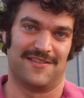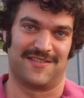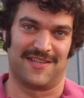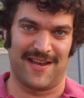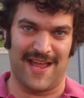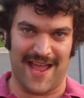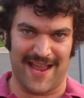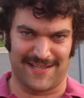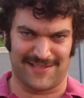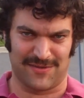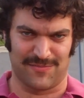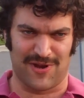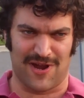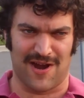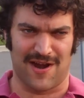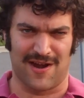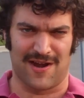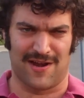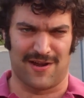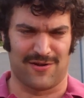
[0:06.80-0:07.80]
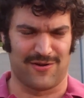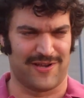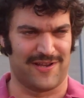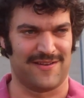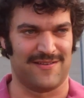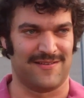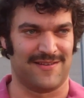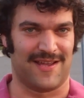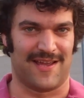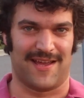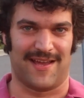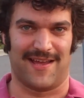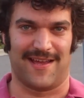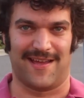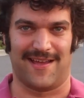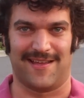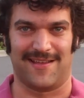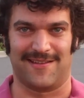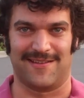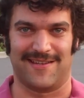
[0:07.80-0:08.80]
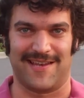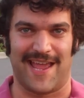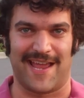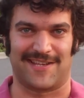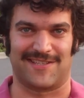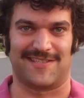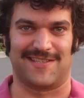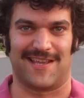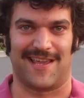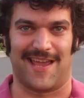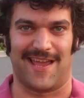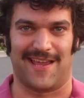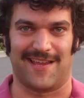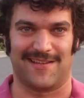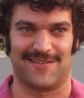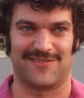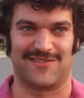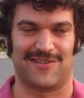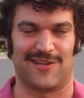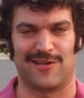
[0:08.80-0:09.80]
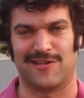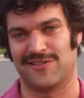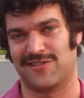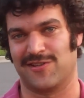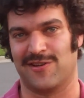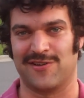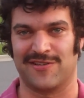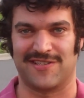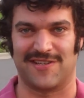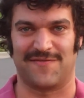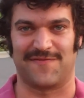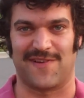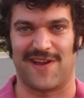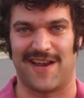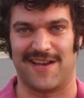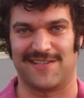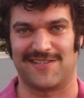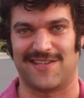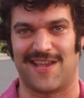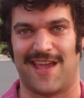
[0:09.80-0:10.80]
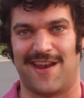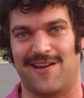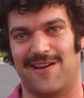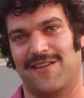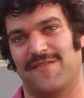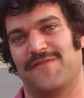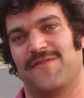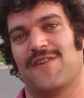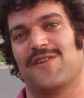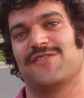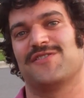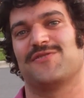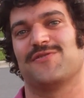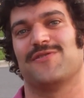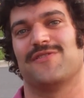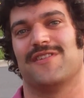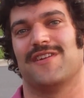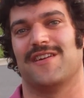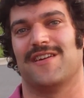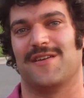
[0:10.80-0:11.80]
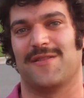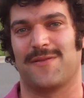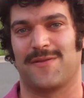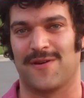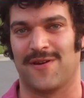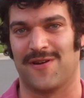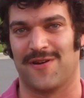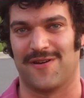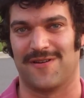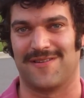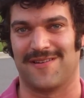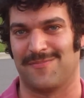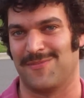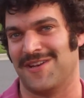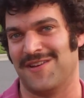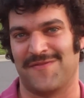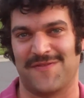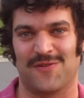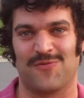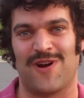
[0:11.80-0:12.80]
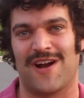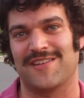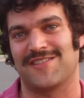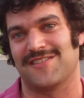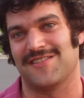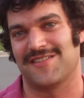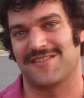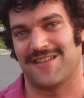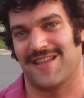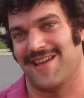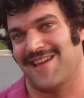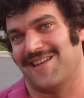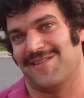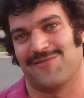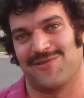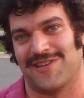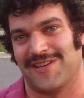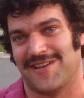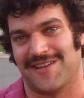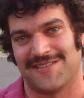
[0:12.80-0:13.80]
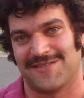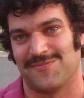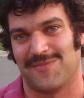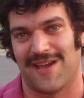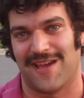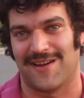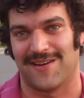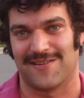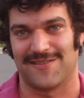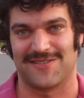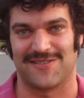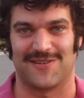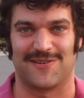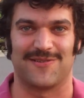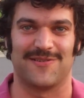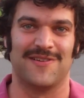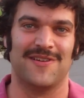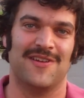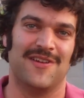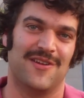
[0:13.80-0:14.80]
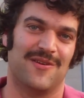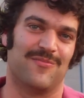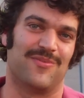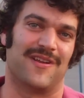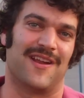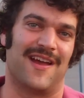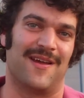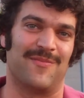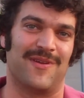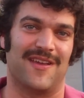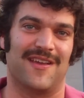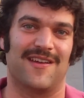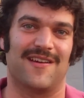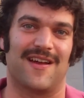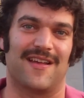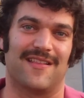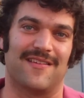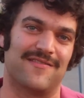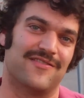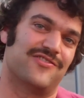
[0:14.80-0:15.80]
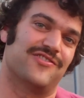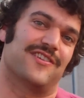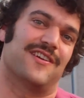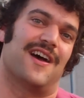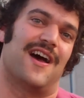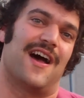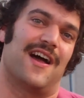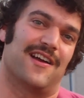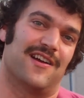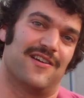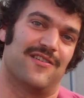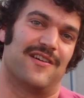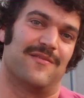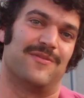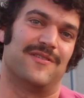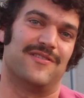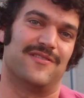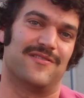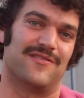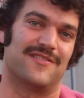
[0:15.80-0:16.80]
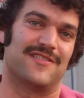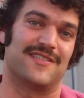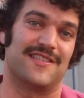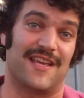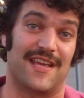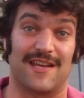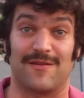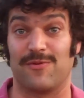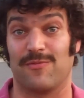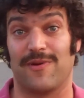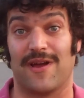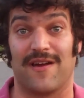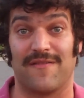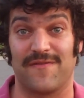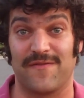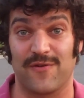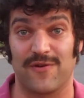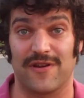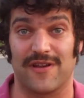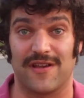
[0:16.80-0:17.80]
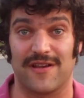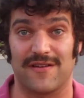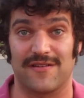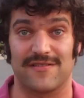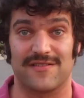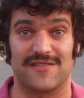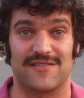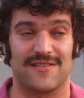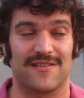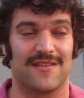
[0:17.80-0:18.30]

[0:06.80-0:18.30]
tonight, tomorrow, and uh, the next day. So it's Thursday, Friday, Saturday, the first through the third. I mean, if you're watching this late, it really doesn't matter. So, but I'm here. I live in Chicago. I've been doing stand up about four years.